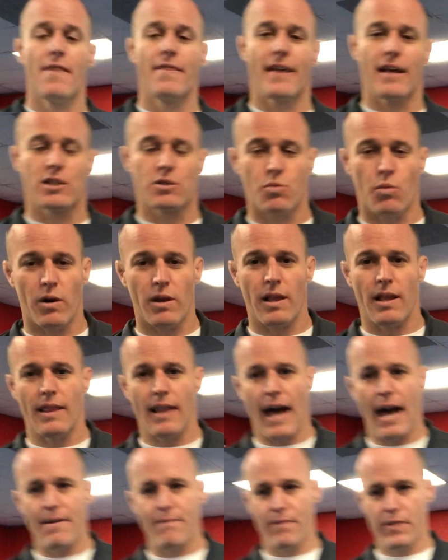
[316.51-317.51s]
That's one of the
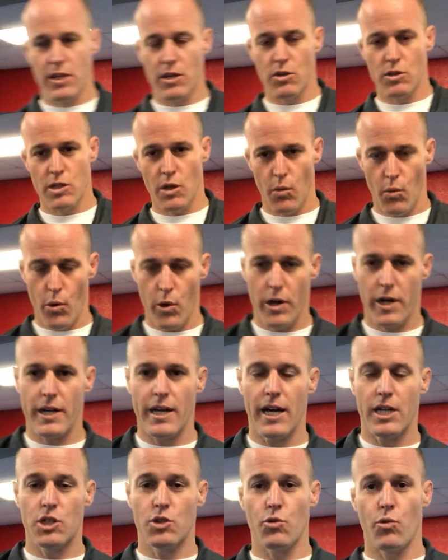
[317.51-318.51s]
live videos that we're
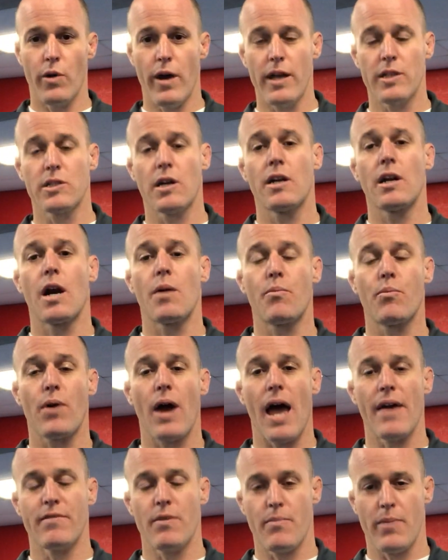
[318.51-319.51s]
gonna address on our
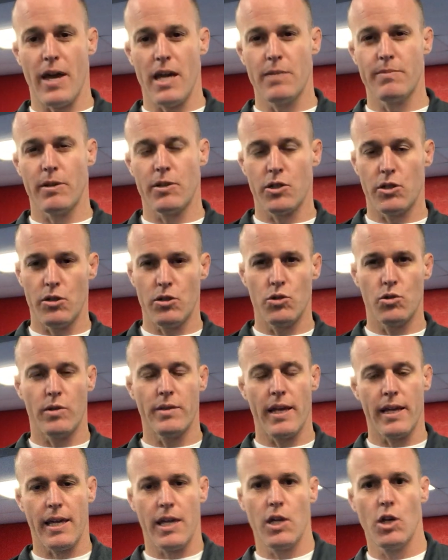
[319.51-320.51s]
private page. Make sure you
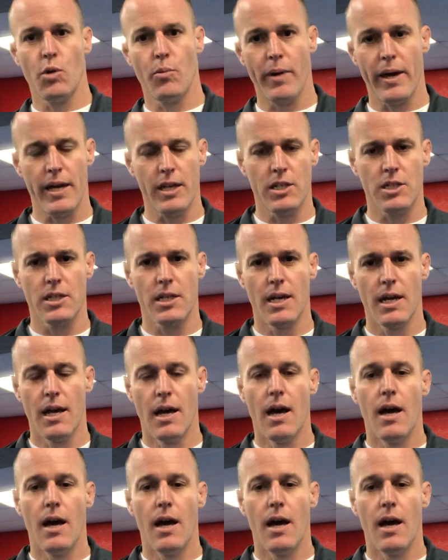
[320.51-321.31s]
join that keto page.